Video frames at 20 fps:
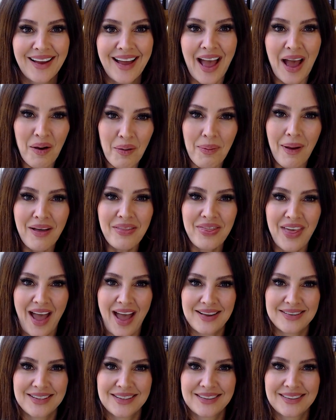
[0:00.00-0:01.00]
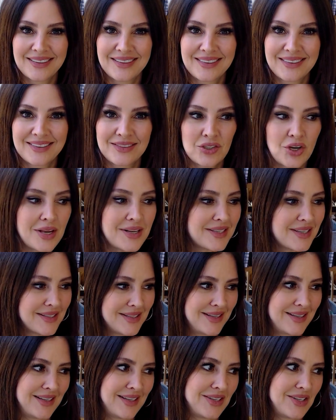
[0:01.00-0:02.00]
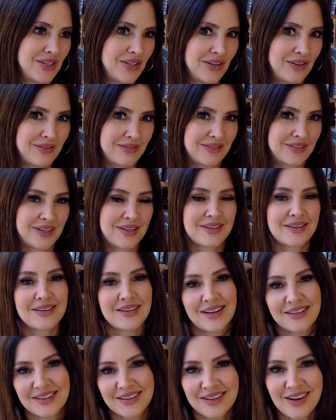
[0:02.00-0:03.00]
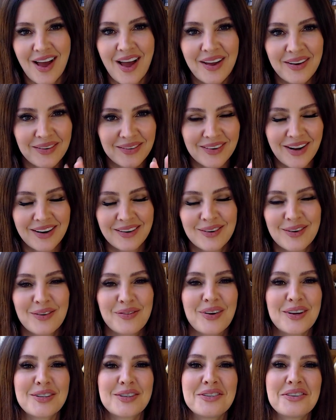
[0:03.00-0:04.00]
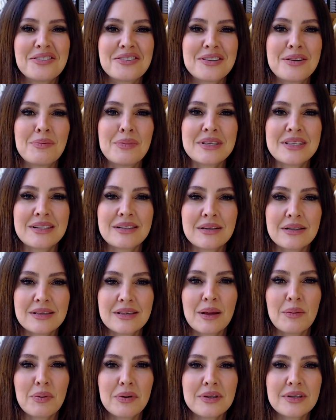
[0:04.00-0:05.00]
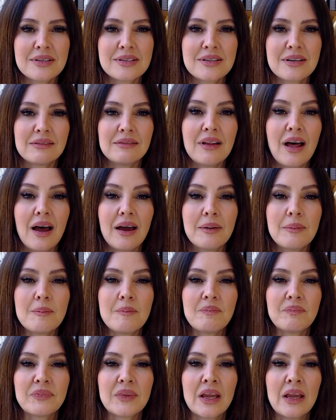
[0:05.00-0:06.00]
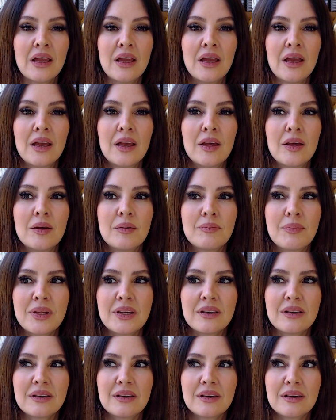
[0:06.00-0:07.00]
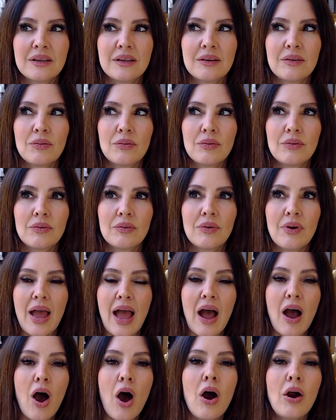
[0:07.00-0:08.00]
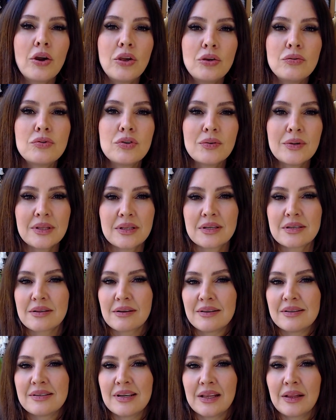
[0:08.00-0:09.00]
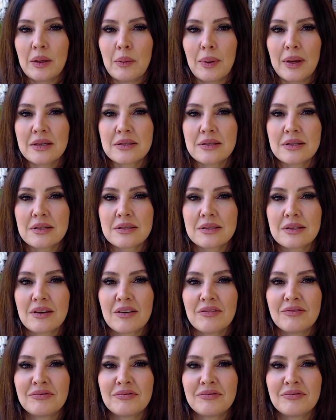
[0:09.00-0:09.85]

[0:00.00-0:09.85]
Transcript: How about that? Justin did it too. Justin does it. I don't know if I should use him as an example. He does it a lot. But are you doing this on a daily basis?